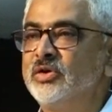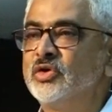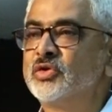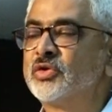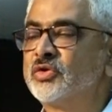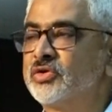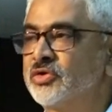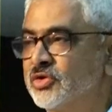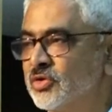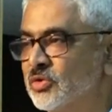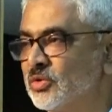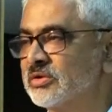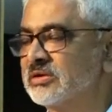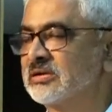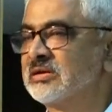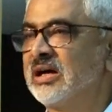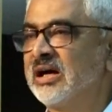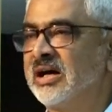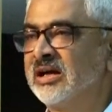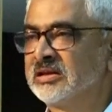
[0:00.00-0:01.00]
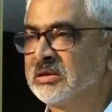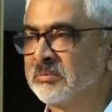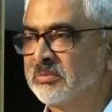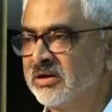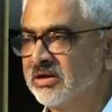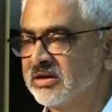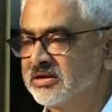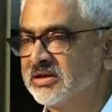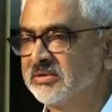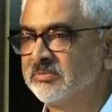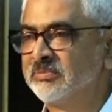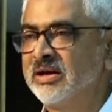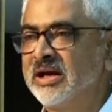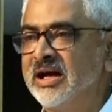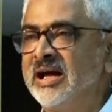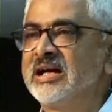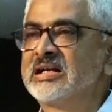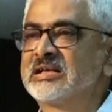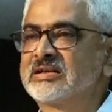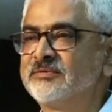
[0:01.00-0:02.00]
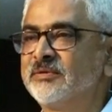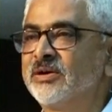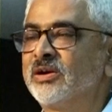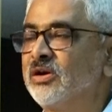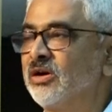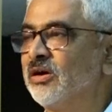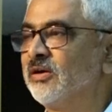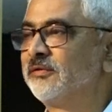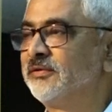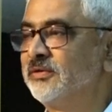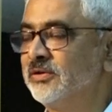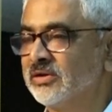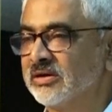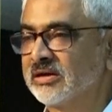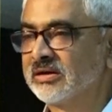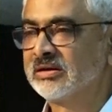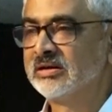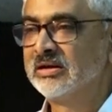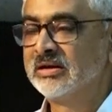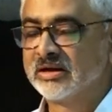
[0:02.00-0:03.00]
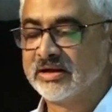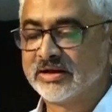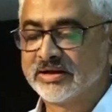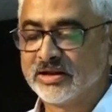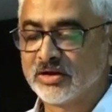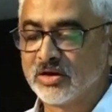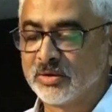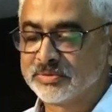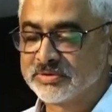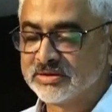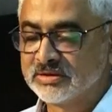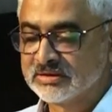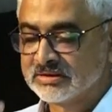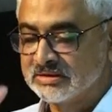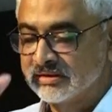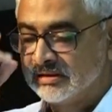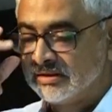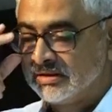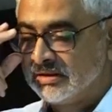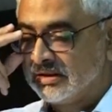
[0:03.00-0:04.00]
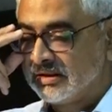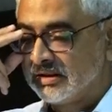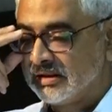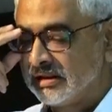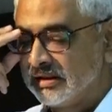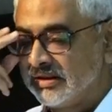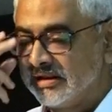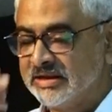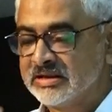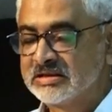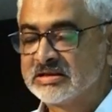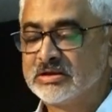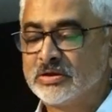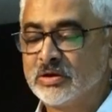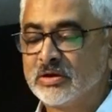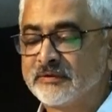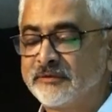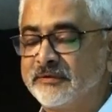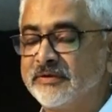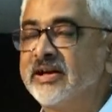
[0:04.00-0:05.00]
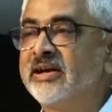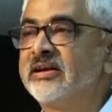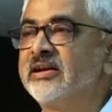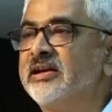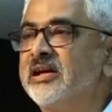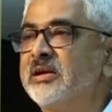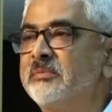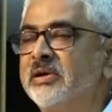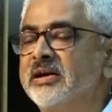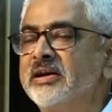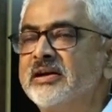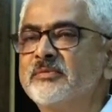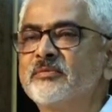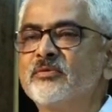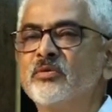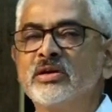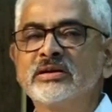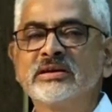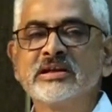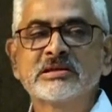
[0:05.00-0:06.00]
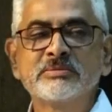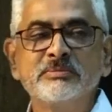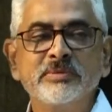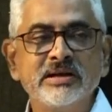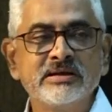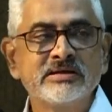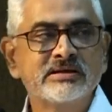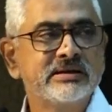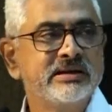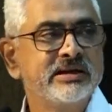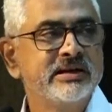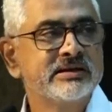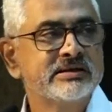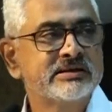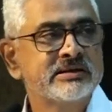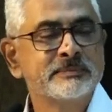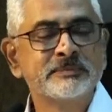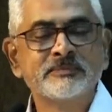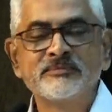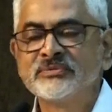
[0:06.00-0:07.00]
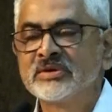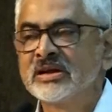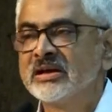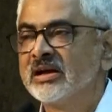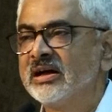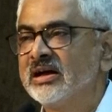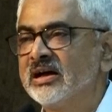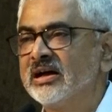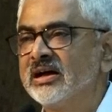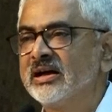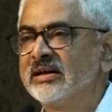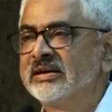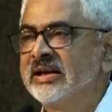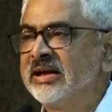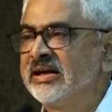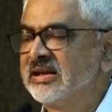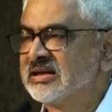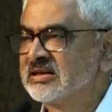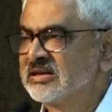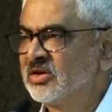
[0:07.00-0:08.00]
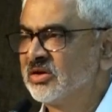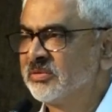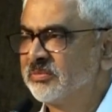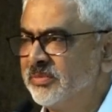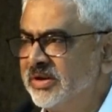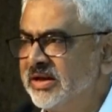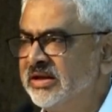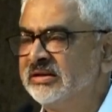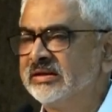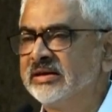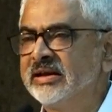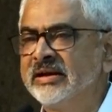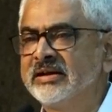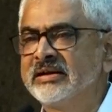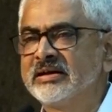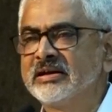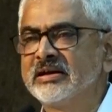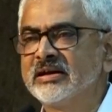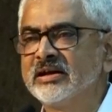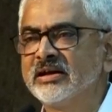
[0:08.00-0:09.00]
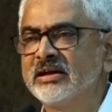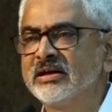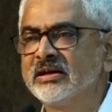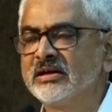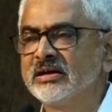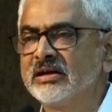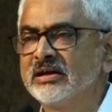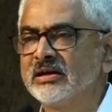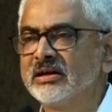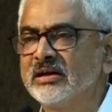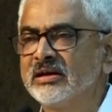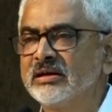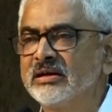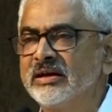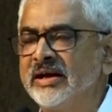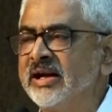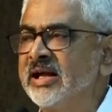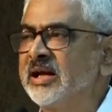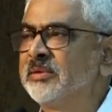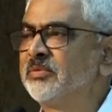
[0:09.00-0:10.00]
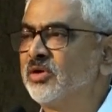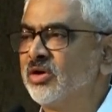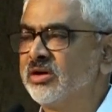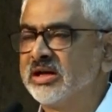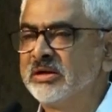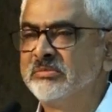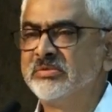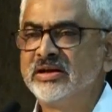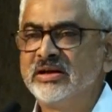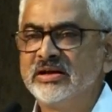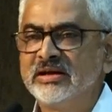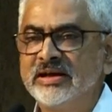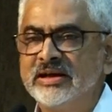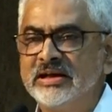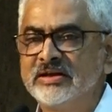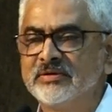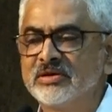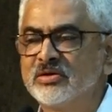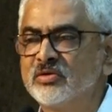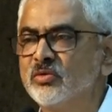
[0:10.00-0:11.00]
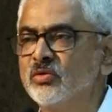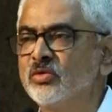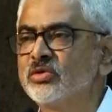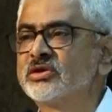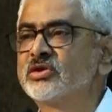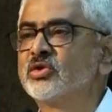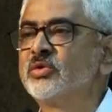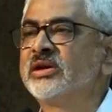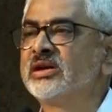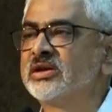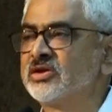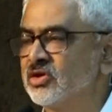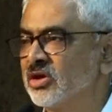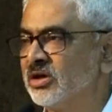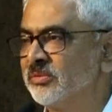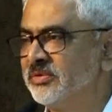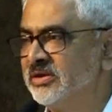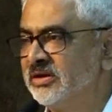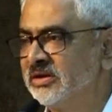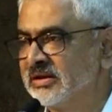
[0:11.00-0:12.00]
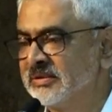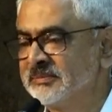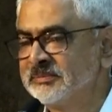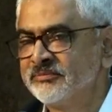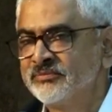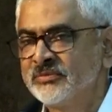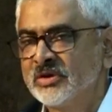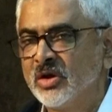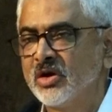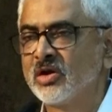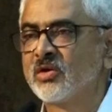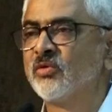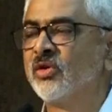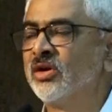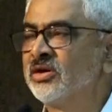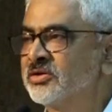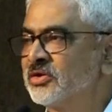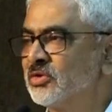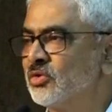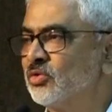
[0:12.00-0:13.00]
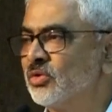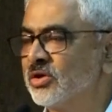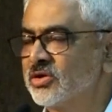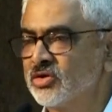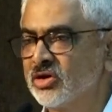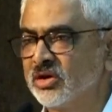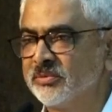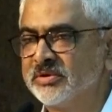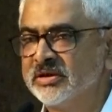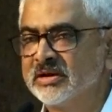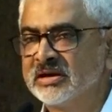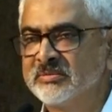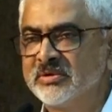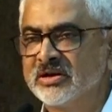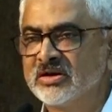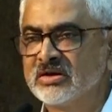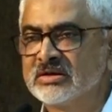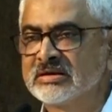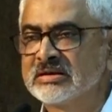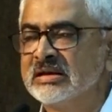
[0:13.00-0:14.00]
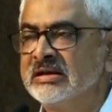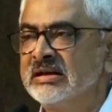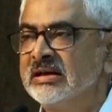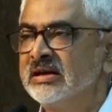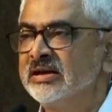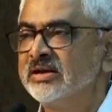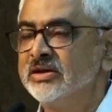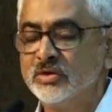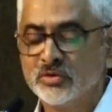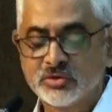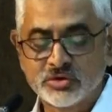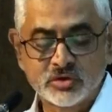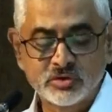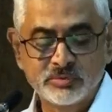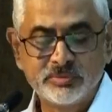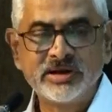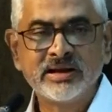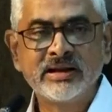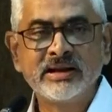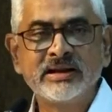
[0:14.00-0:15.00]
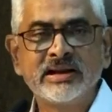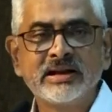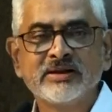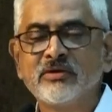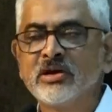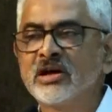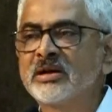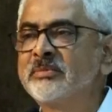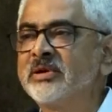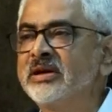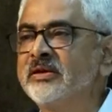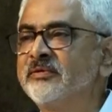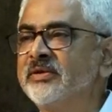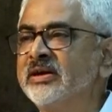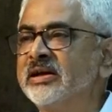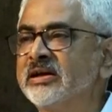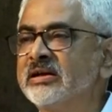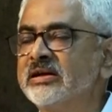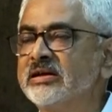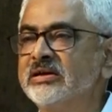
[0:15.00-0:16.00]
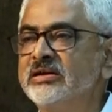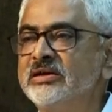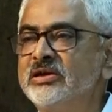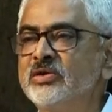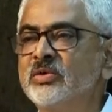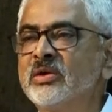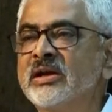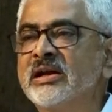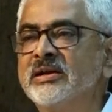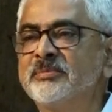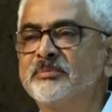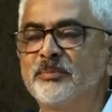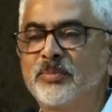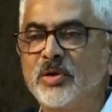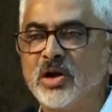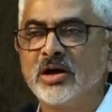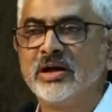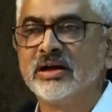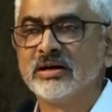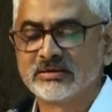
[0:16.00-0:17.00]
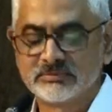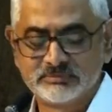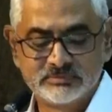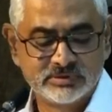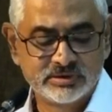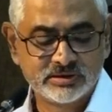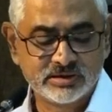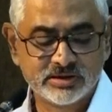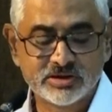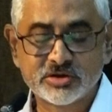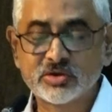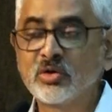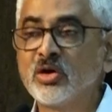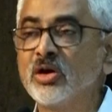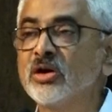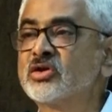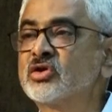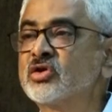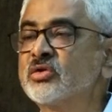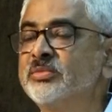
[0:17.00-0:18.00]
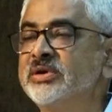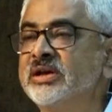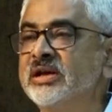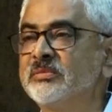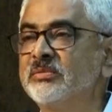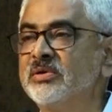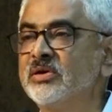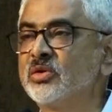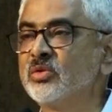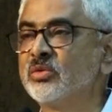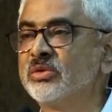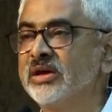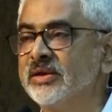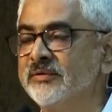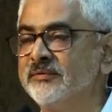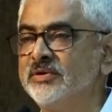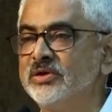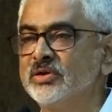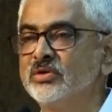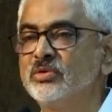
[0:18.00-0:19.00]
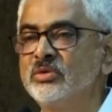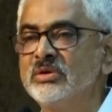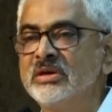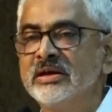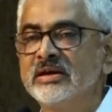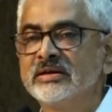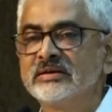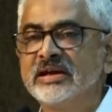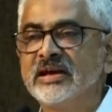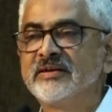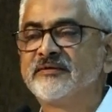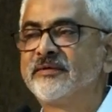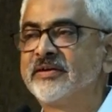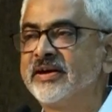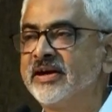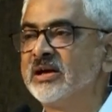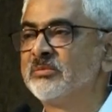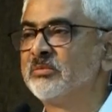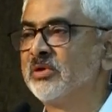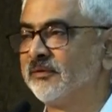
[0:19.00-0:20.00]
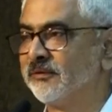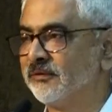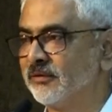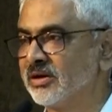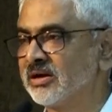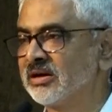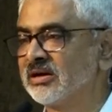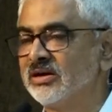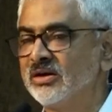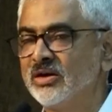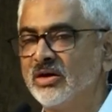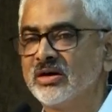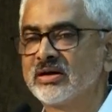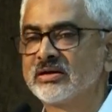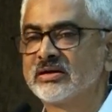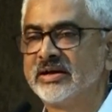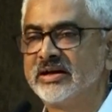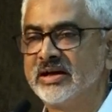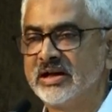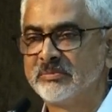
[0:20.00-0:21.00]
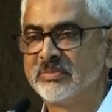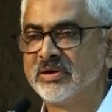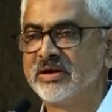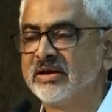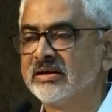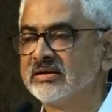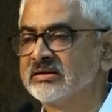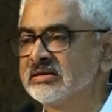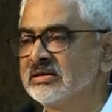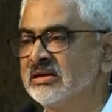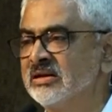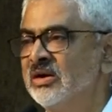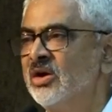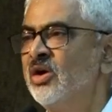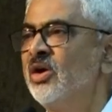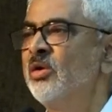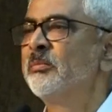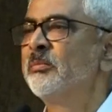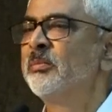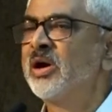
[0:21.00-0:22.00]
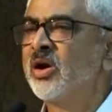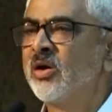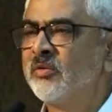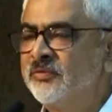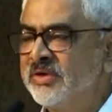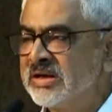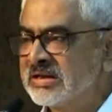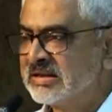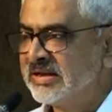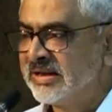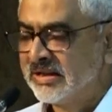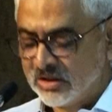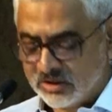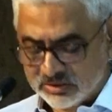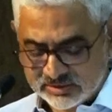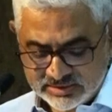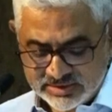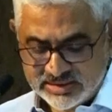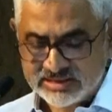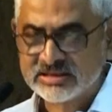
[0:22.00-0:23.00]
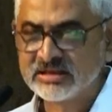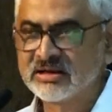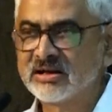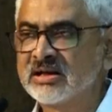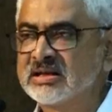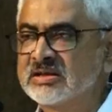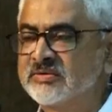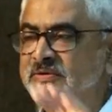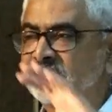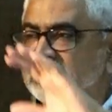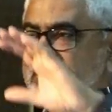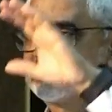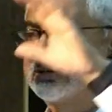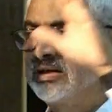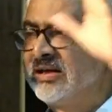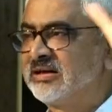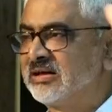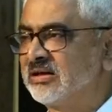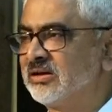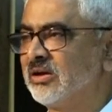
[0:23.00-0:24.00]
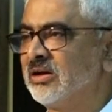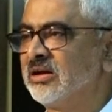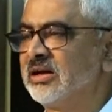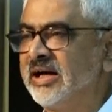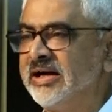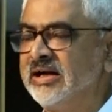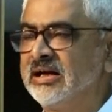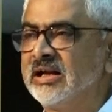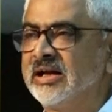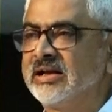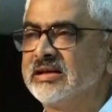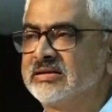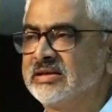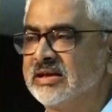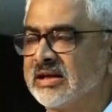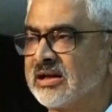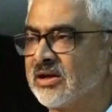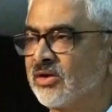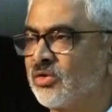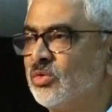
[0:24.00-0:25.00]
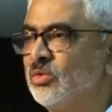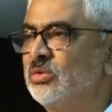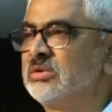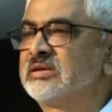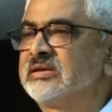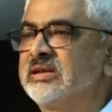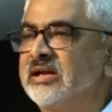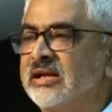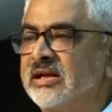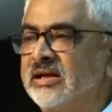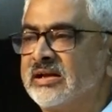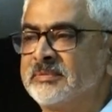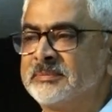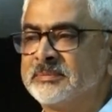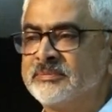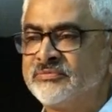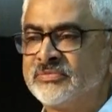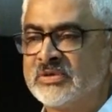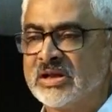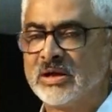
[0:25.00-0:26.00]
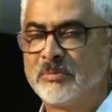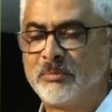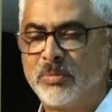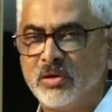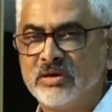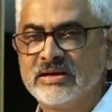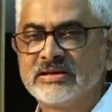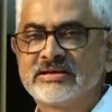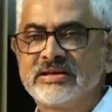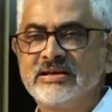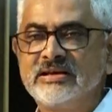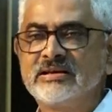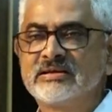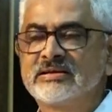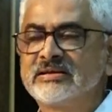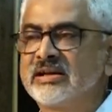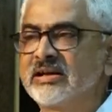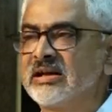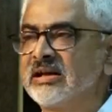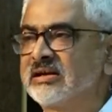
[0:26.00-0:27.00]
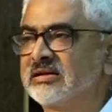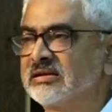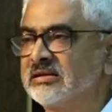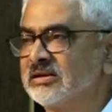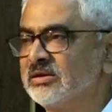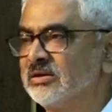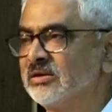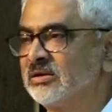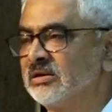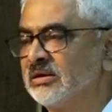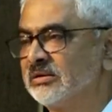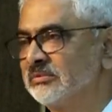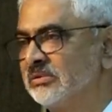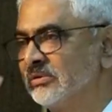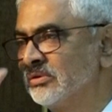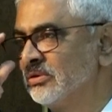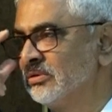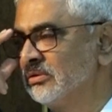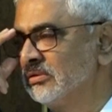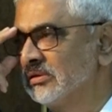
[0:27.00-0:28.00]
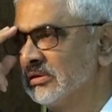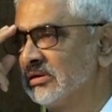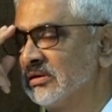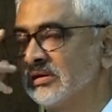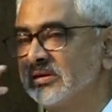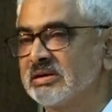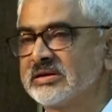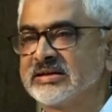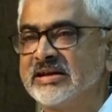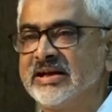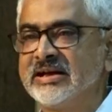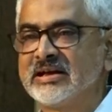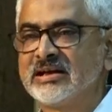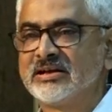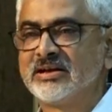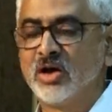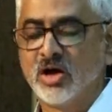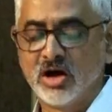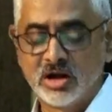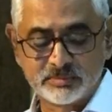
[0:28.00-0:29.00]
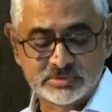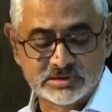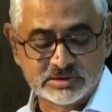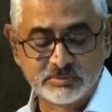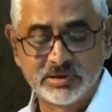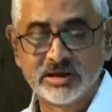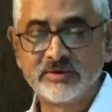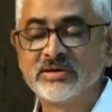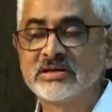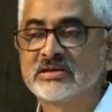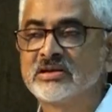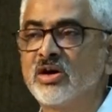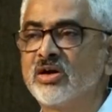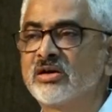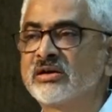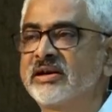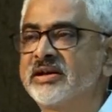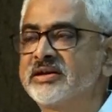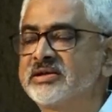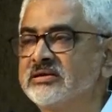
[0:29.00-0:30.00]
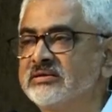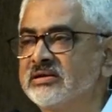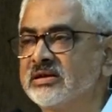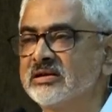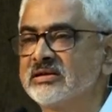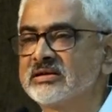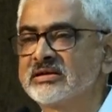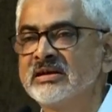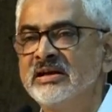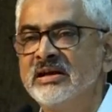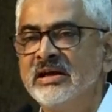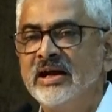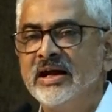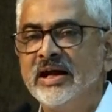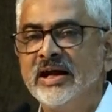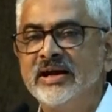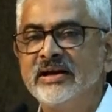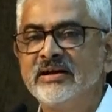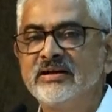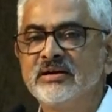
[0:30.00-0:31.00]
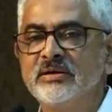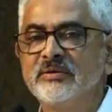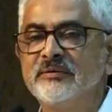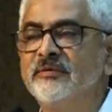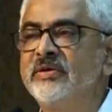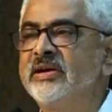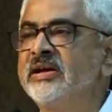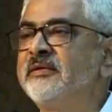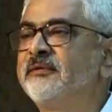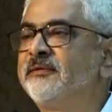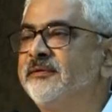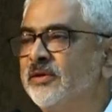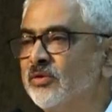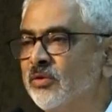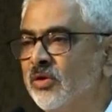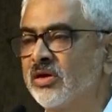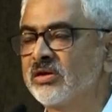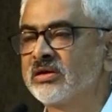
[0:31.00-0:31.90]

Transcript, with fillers: you should choose entrepreneurship as one of your career options uh, is you're free and independent. What this means is uh, that does not mean that, uh, uh and I'm not demeaning anyone who's doing a job here or wants to do a job here because you should be in an environment where your employer uh, should also be able to give you that freedom of work or the independence. But obviously an organization runs with a set guideline. There are rules, there are uh, policies, there are uh, you know, uh, set norms by which the organization runs and very few